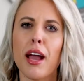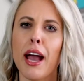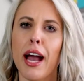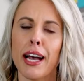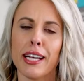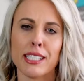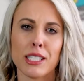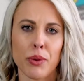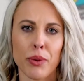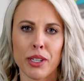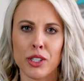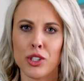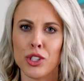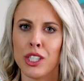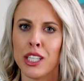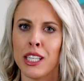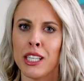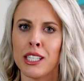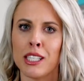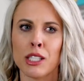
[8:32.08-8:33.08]
Ask
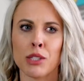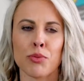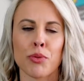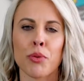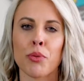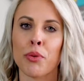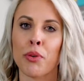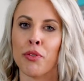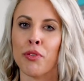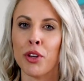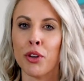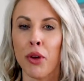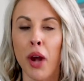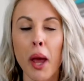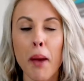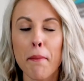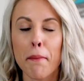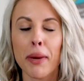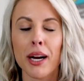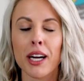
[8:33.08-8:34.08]
questions, we'll review
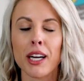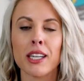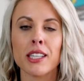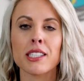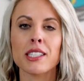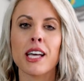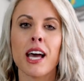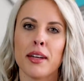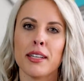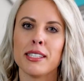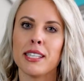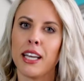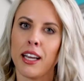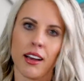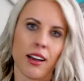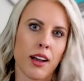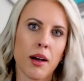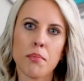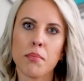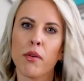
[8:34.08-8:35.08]
numbers, take
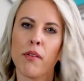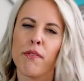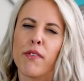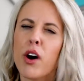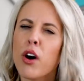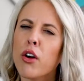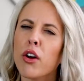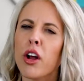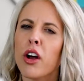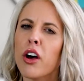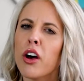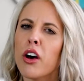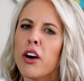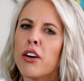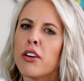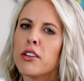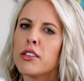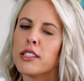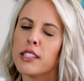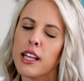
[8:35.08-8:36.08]
a couple
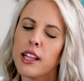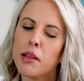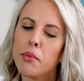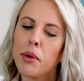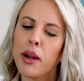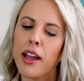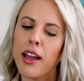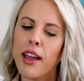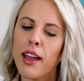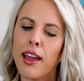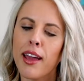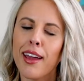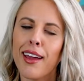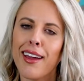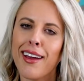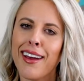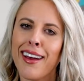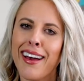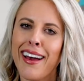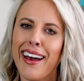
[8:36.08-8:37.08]
photos,
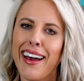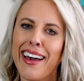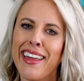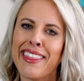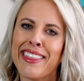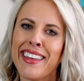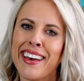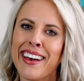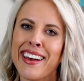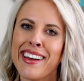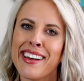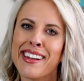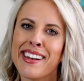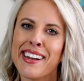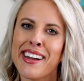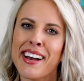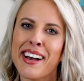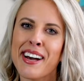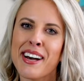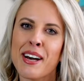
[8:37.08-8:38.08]
celebrate, and
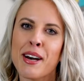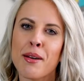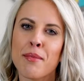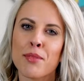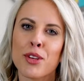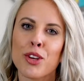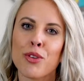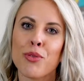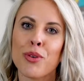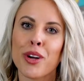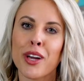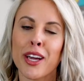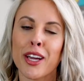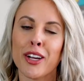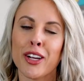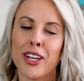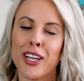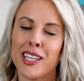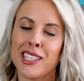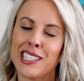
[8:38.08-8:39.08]
then you will get
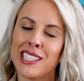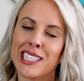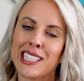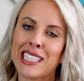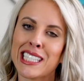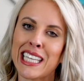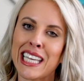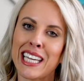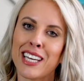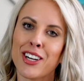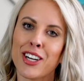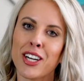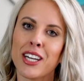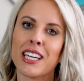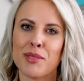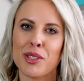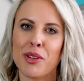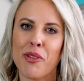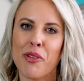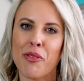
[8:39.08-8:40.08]
your keys later.
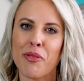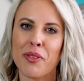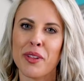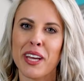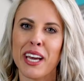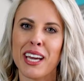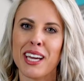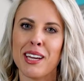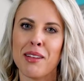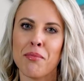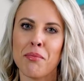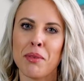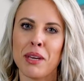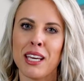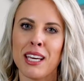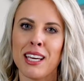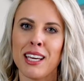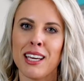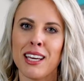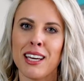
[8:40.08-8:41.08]
So hopefully I can
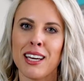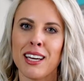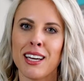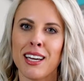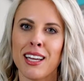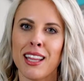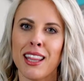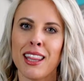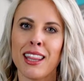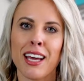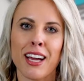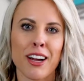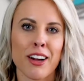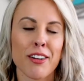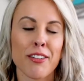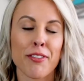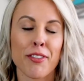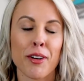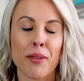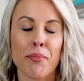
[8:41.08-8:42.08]
be
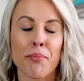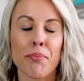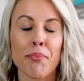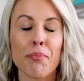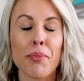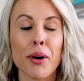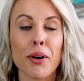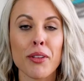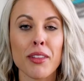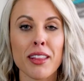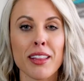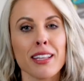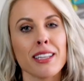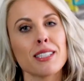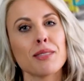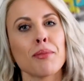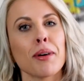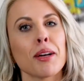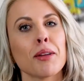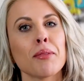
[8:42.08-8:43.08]
there for both of
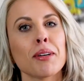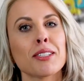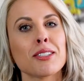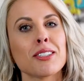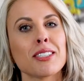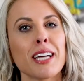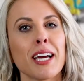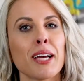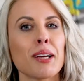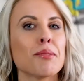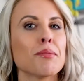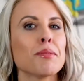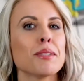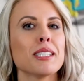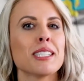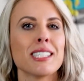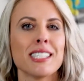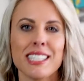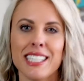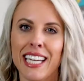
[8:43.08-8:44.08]
these monumental
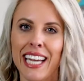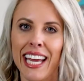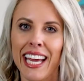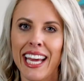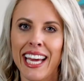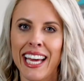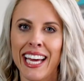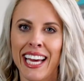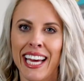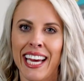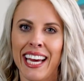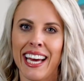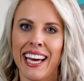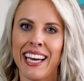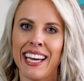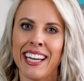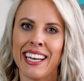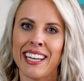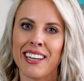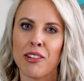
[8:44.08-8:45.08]
times today,
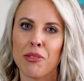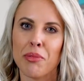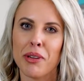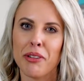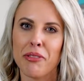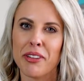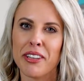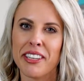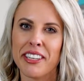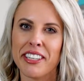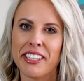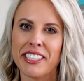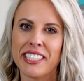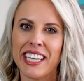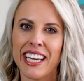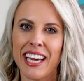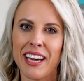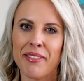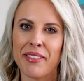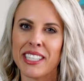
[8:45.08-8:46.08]
and it'll be a really good
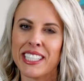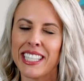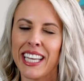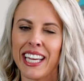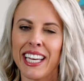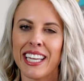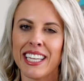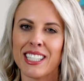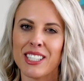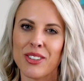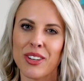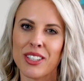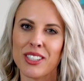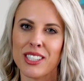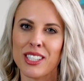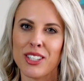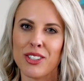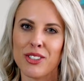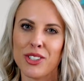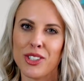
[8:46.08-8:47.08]
day. I'm excited, so I'll
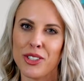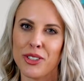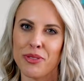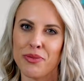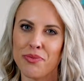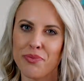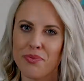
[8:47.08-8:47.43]
see you soon.